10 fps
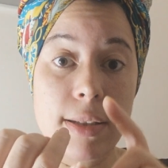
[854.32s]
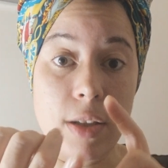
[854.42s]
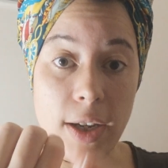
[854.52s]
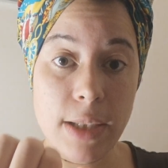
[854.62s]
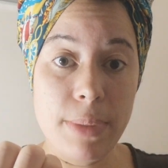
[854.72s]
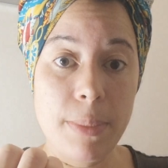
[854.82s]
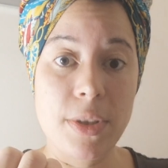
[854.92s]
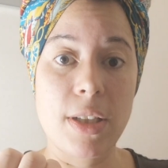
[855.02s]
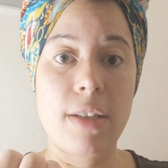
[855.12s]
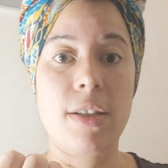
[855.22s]
guiding people
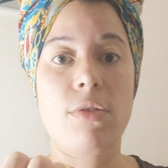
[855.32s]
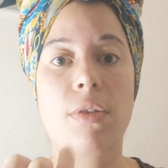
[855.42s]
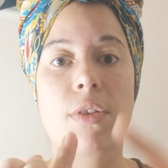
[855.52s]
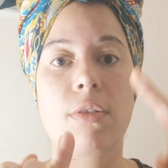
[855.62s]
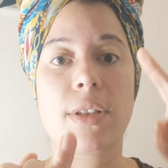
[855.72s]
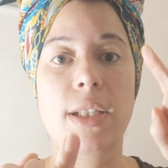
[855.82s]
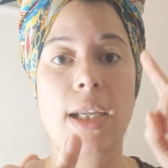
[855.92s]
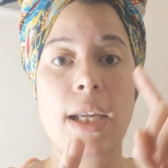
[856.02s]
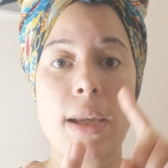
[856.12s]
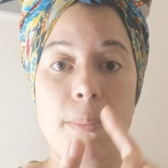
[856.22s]
to their inner
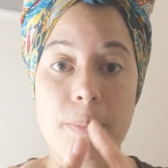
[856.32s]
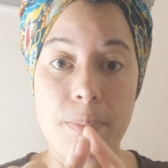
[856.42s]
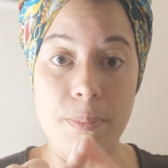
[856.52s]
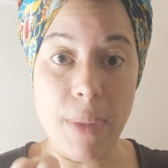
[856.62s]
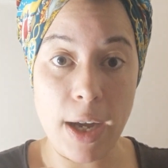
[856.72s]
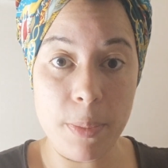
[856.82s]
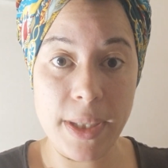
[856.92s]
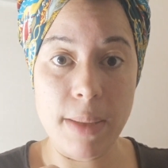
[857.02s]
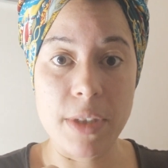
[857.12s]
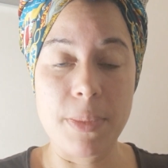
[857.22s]
authority,
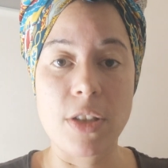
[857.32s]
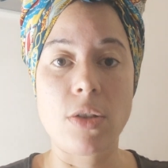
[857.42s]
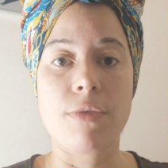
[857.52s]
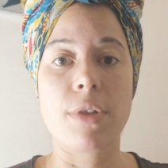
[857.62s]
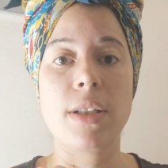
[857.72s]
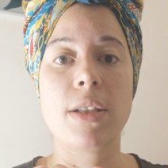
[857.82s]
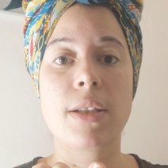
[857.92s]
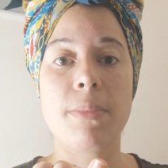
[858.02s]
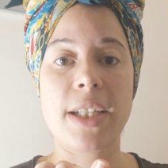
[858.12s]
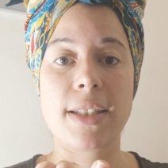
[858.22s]
helping them to be sovereign,
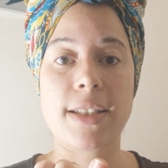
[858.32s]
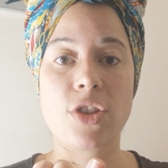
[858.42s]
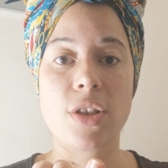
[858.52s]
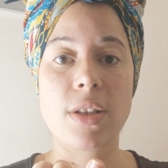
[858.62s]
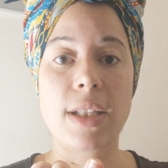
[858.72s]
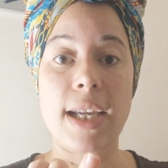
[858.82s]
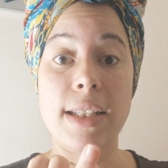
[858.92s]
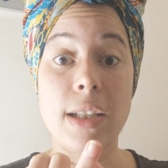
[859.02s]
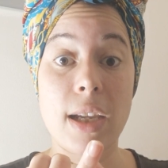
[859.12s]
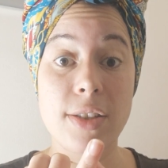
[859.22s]
to make decisions,
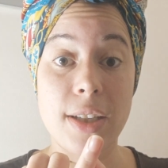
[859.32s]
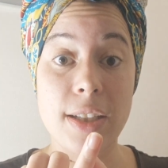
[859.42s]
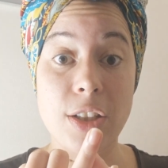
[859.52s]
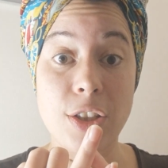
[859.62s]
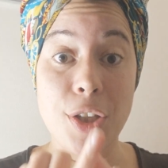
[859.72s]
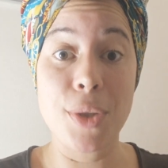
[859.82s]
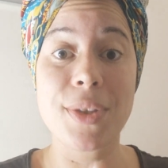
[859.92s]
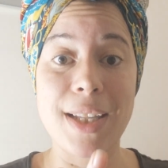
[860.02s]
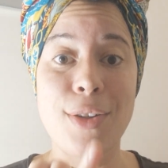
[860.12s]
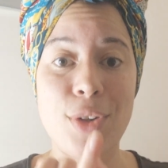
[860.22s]
and to
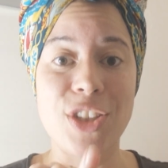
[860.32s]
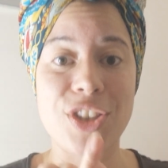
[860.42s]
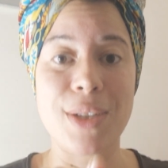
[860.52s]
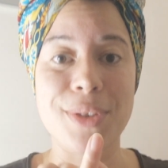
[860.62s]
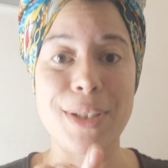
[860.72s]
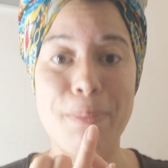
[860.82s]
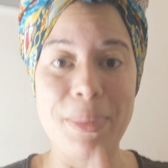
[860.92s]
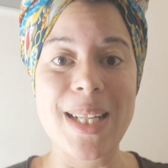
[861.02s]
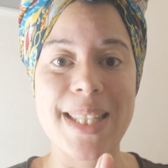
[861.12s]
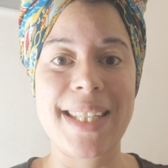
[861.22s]
use their knowledge, skills and
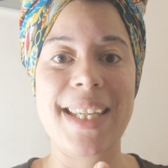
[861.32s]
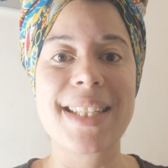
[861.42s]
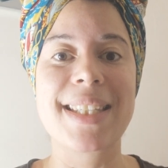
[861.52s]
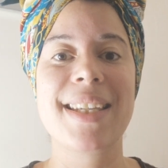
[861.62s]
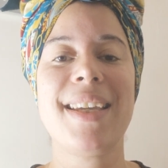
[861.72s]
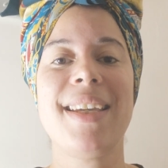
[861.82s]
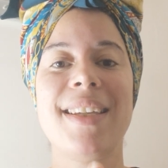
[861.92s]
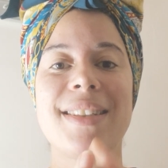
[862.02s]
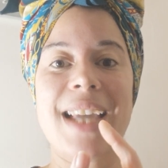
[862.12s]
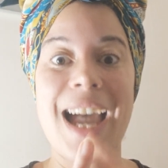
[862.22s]
abilities
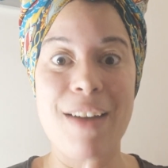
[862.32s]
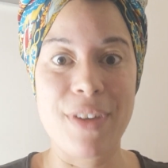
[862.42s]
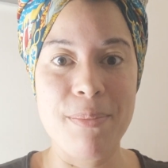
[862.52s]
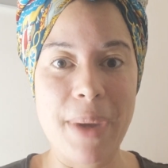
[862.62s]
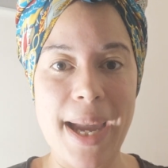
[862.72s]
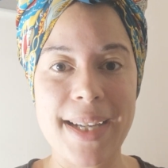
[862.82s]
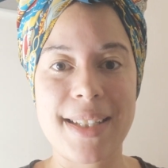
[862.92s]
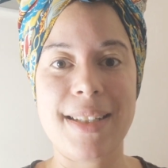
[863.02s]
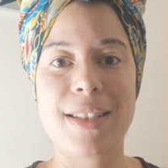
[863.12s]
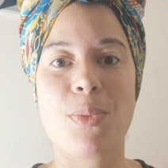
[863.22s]
to have impact
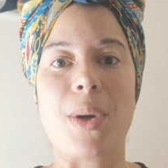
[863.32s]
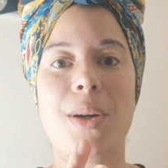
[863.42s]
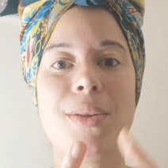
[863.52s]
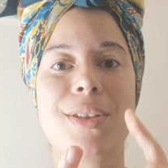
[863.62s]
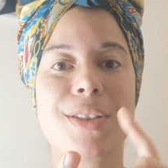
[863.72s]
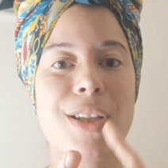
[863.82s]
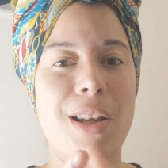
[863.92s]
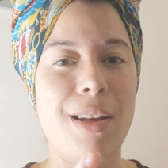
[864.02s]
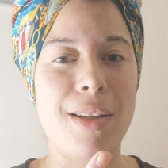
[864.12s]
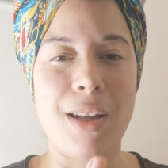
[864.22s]
in this world,
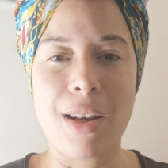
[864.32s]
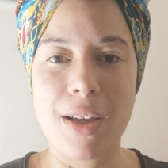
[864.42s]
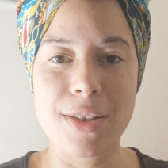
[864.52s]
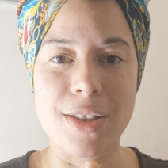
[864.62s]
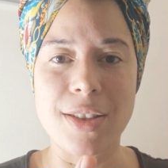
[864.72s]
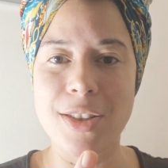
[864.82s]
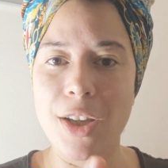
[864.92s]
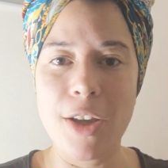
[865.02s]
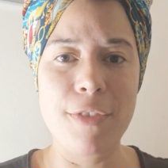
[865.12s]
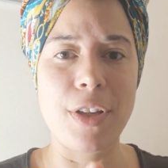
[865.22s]
to
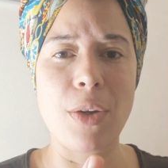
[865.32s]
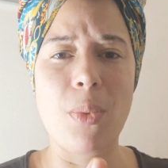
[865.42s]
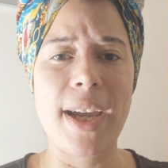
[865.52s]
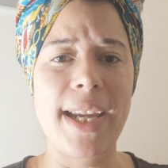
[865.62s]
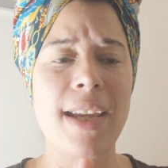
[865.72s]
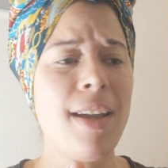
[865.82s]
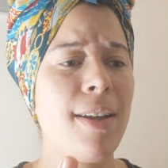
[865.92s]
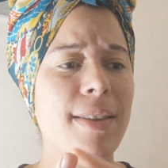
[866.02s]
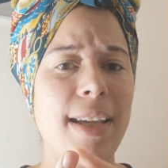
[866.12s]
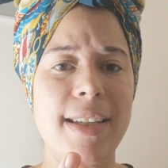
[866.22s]
serve in a way
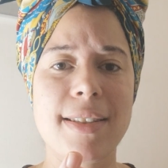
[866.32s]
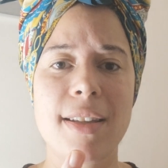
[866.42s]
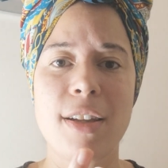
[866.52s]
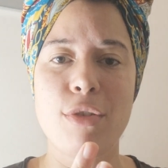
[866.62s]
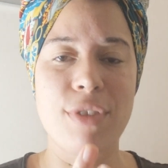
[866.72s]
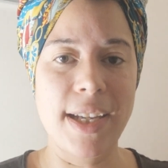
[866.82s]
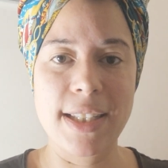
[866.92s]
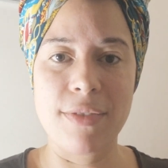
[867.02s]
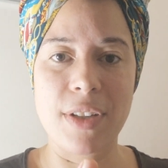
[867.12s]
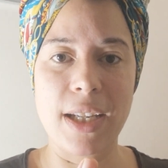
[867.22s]
that is
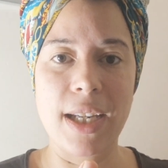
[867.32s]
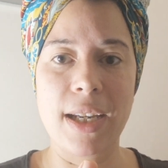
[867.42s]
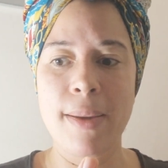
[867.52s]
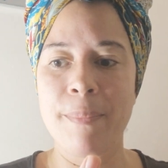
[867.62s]
creatively